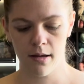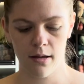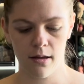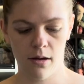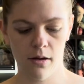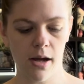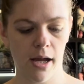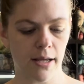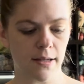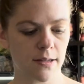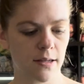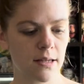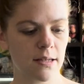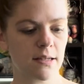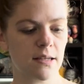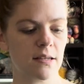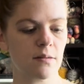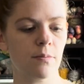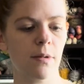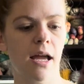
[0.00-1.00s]
Okay, so this
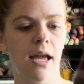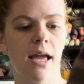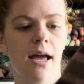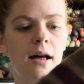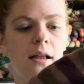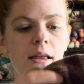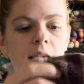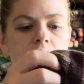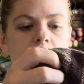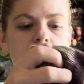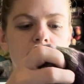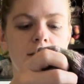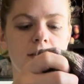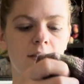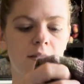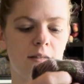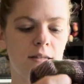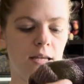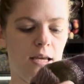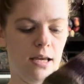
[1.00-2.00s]
is my
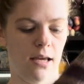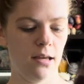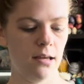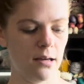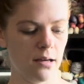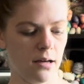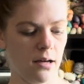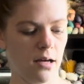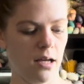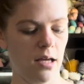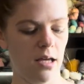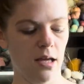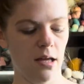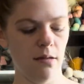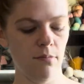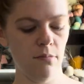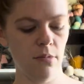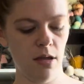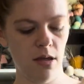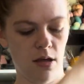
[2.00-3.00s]
Helianthus tank. I
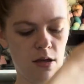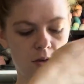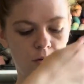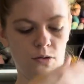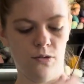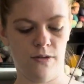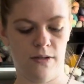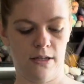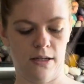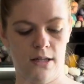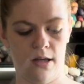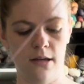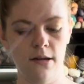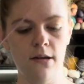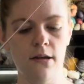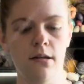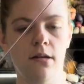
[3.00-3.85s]
am using,